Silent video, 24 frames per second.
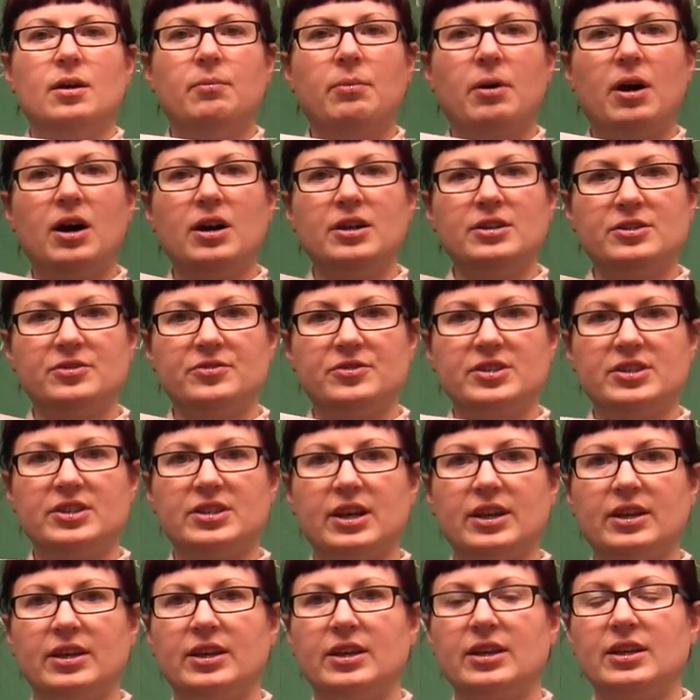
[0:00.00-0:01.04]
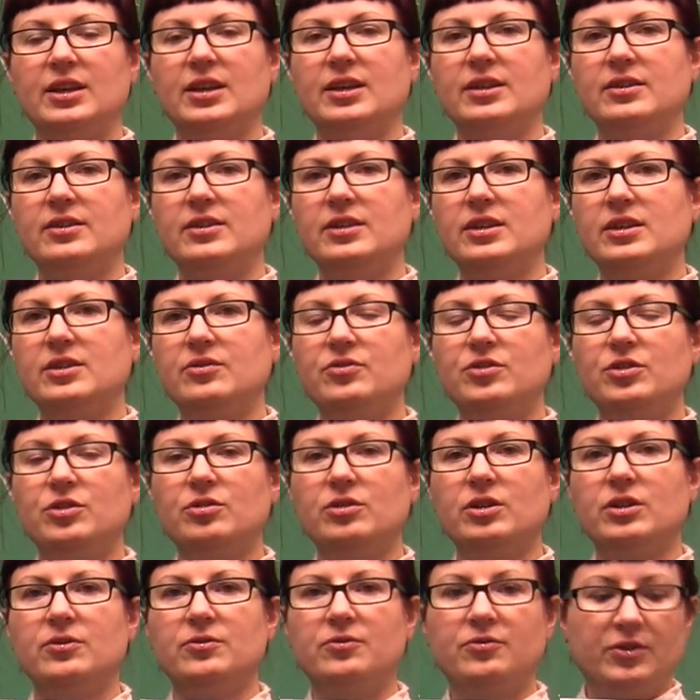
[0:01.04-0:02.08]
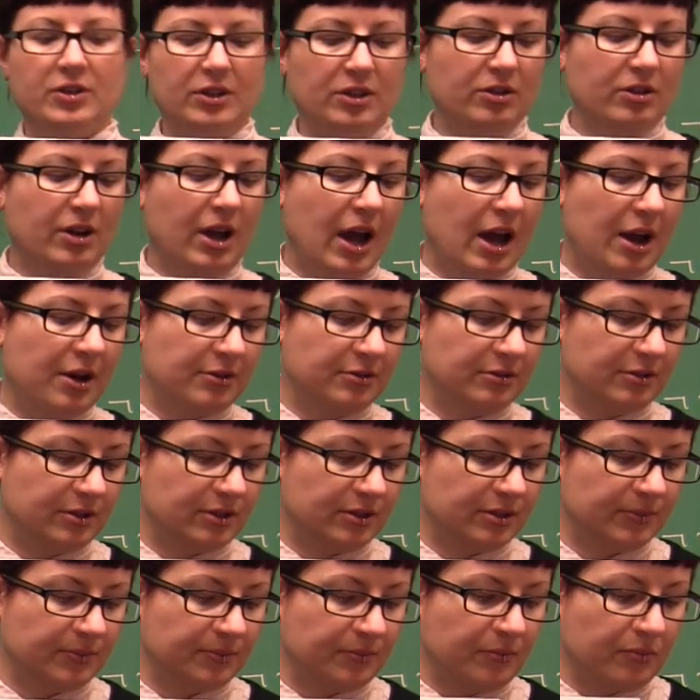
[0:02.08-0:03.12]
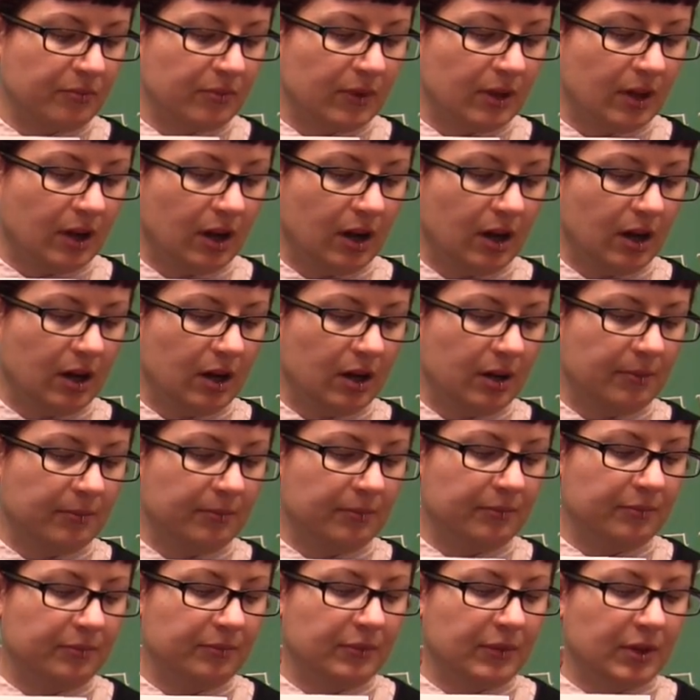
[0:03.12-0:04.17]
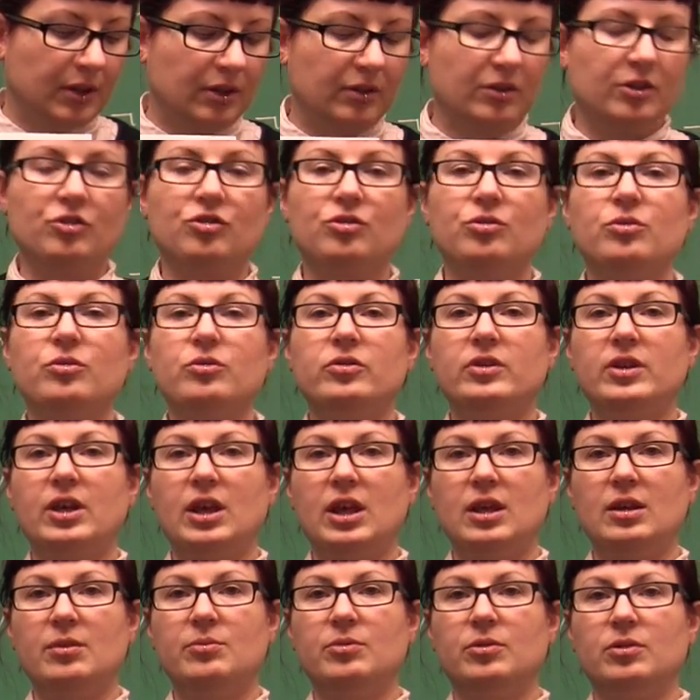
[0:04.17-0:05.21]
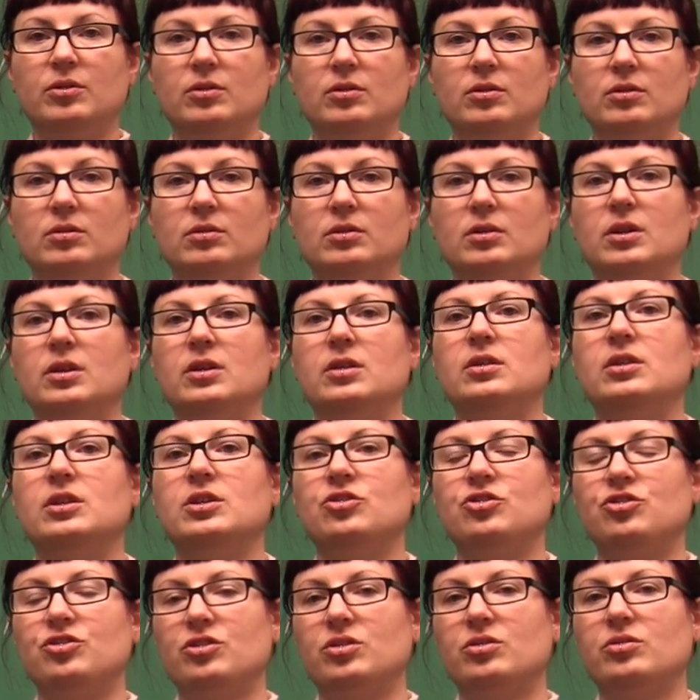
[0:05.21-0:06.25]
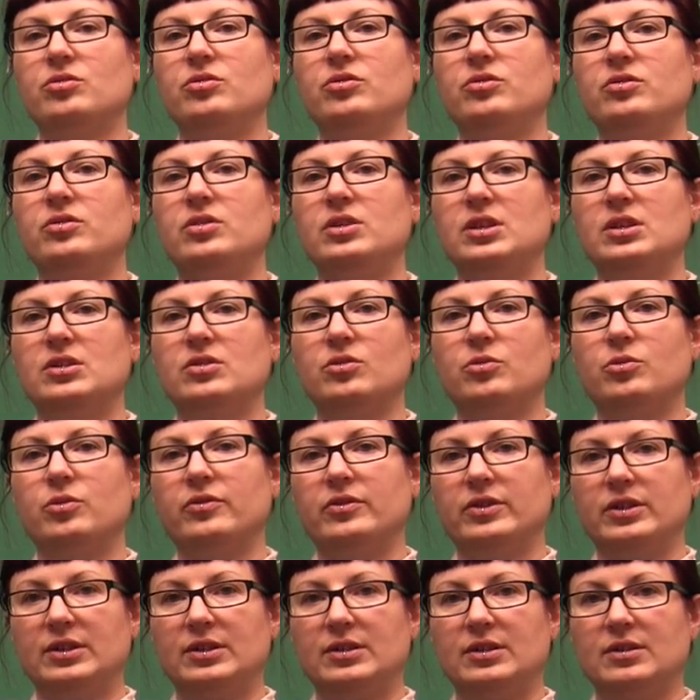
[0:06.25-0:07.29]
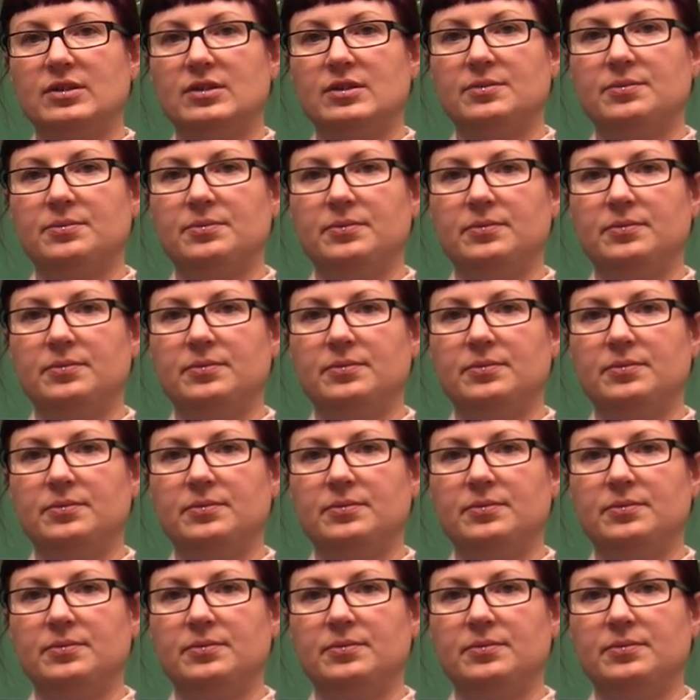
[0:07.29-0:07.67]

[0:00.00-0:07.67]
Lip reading: pause for a second and see if you can figure out the truth table that shows these equivalences.